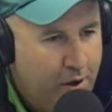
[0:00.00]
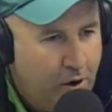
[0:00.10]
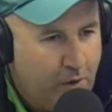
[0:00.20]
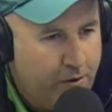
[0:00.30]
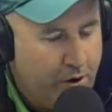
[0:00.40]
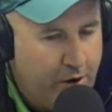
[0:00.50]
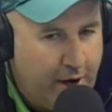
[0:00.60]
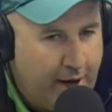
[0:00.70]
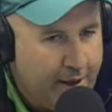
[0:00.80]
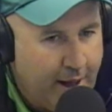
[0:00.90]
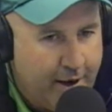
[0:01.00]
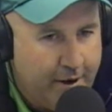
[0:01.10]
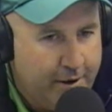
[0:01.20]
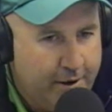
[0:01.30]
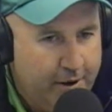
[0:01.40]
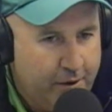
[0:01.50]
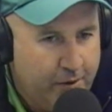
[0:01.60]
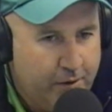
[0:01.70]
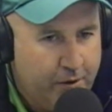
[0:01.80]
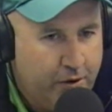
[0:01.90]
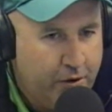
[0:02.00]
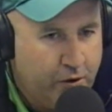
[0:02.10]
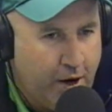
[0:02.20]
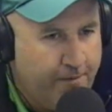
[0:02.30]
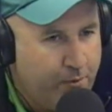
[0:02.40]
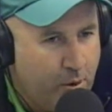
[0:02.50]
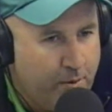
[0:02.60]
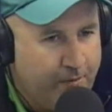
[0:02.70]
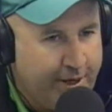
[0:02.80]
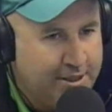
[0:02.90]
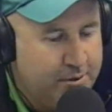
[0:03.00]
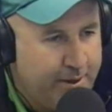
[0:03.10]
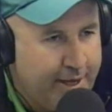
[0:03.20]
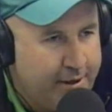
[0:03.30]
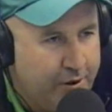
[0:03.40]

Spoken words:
over there today, a lot of great former faces back.